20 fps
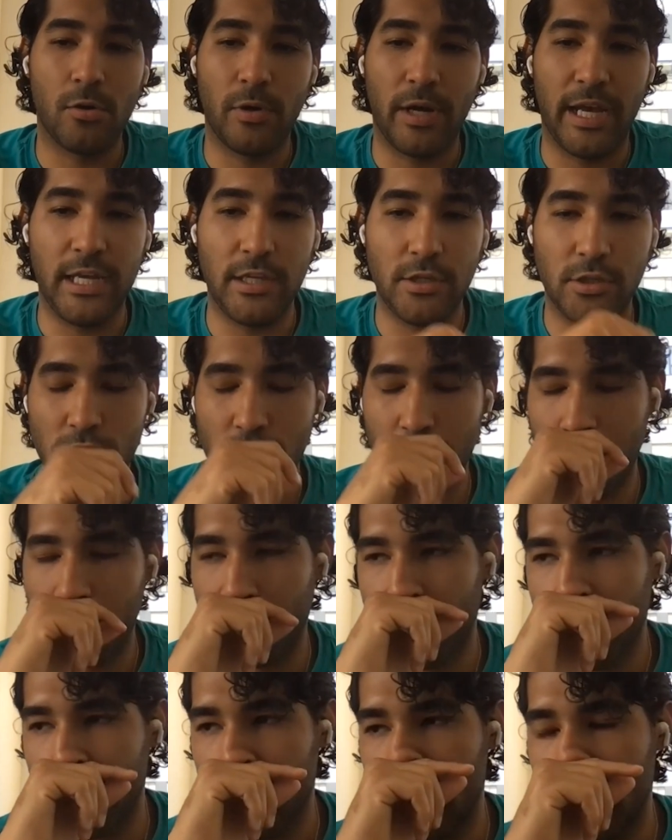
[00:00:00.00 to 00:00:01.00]
O H,
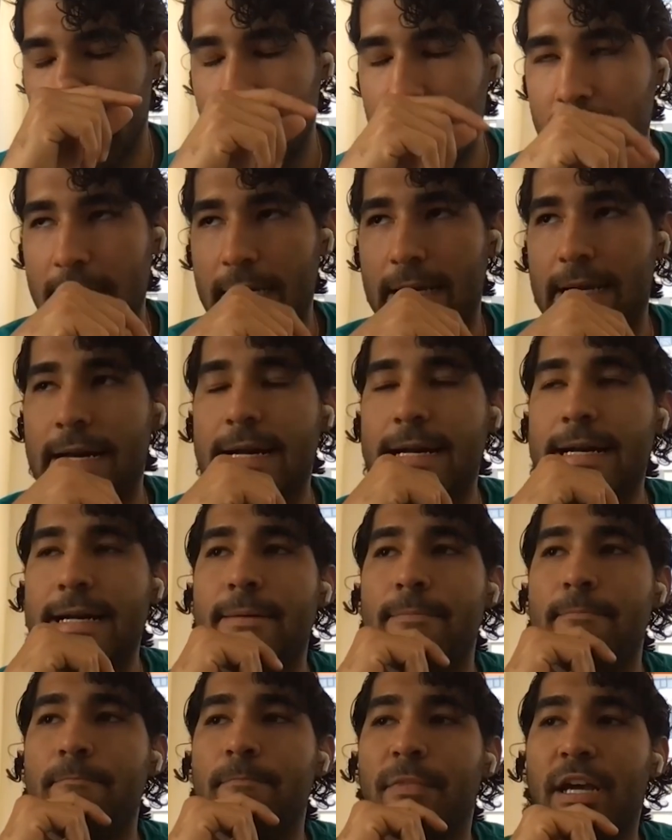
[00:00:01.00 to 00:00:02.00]

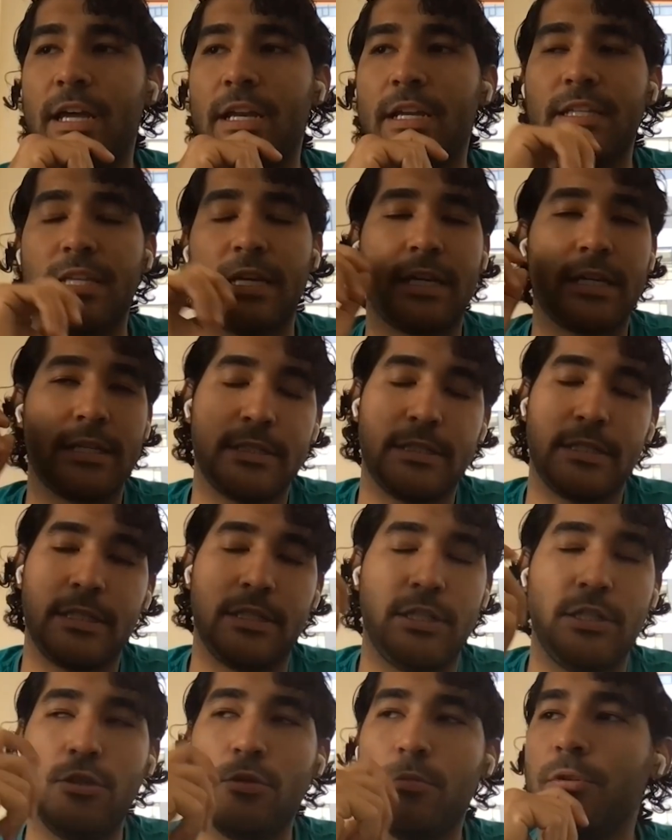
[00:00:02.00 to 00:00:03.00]
um, kind of like as in
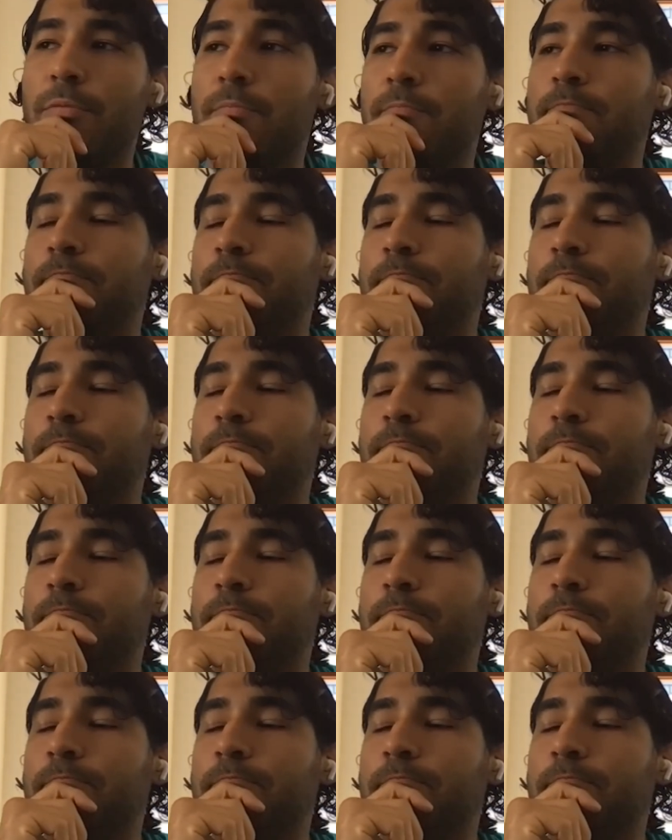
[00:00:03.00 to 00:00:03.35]
cube.